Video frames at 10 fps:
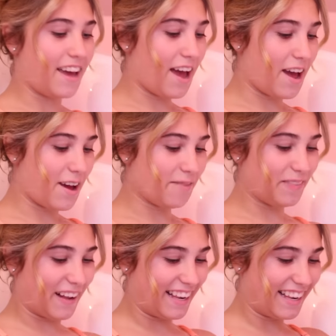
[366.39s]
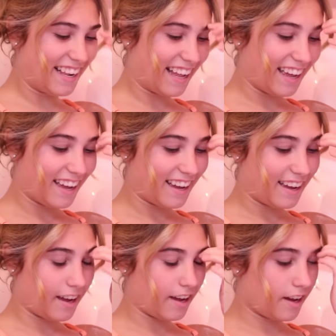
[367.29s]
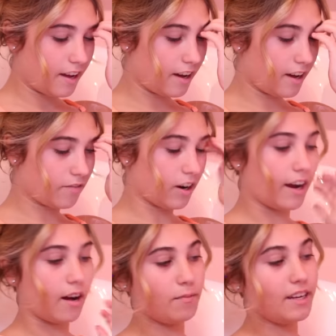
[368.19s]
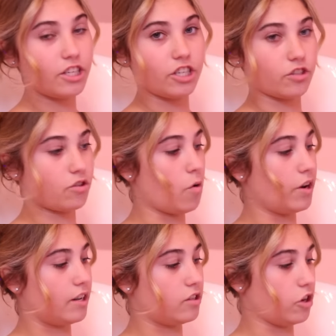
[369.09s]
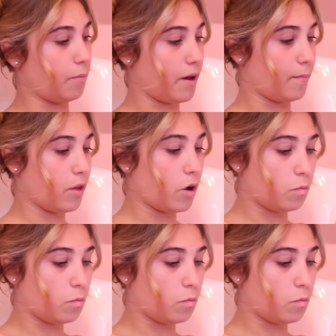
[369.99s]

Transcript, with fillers: Um, uh, right, I'm literally just scrolling and stopping.